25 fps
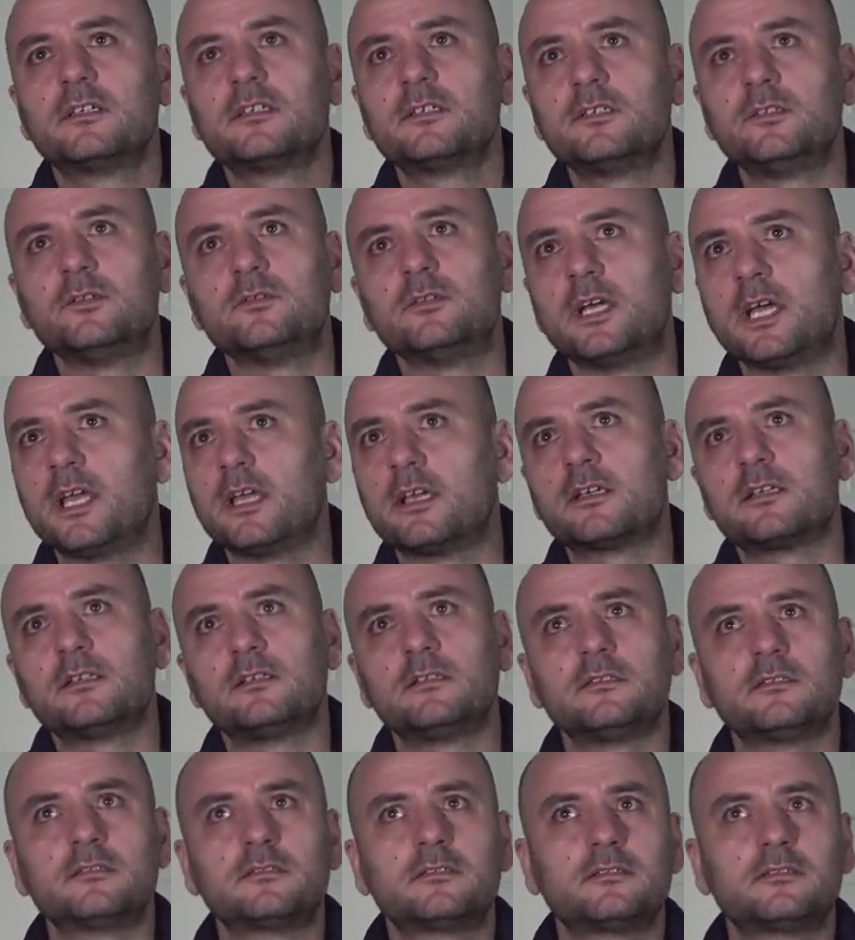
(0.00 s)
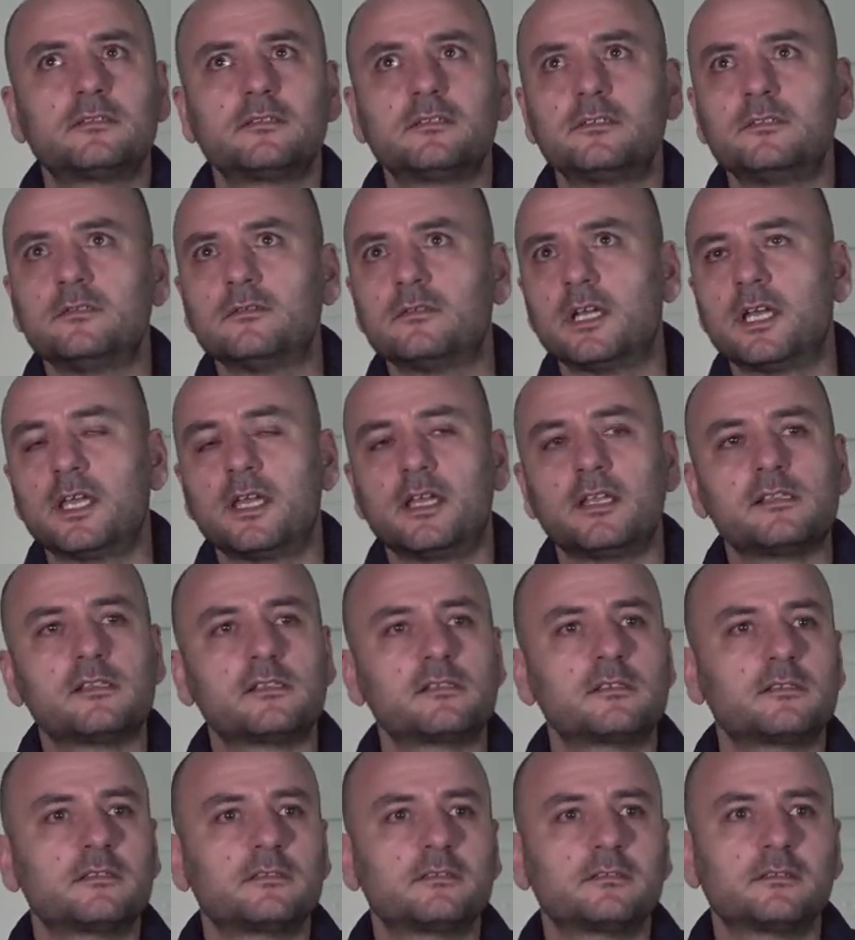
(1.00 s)
your uncles, your
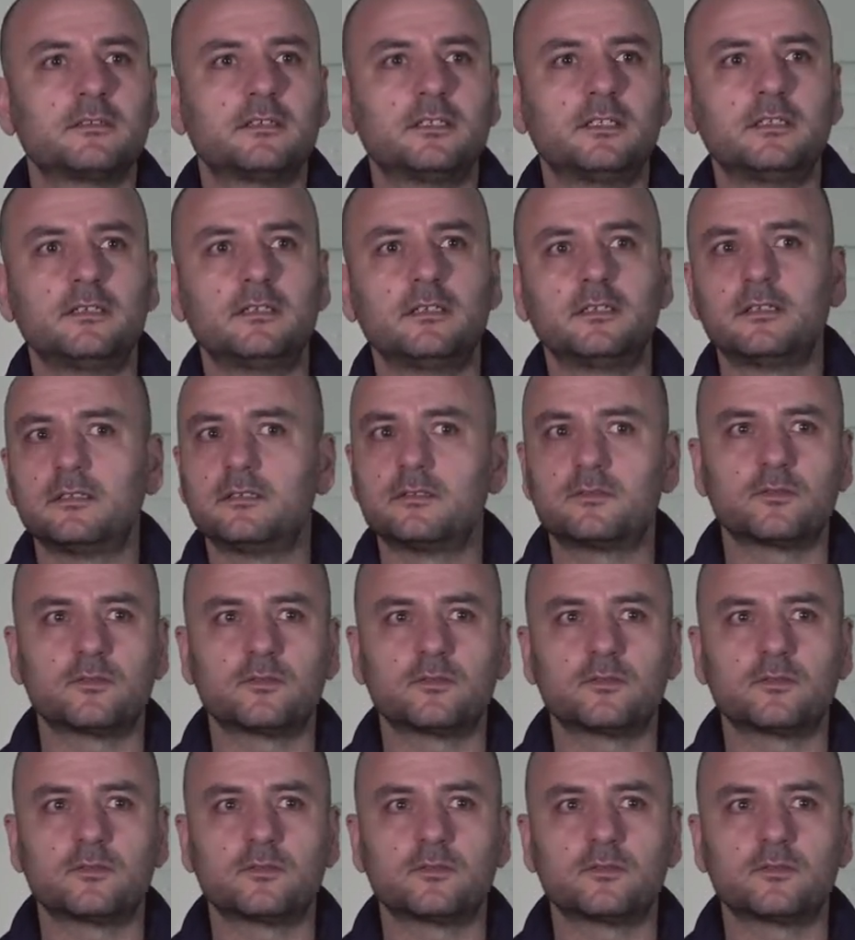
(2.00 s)
aunts, and, and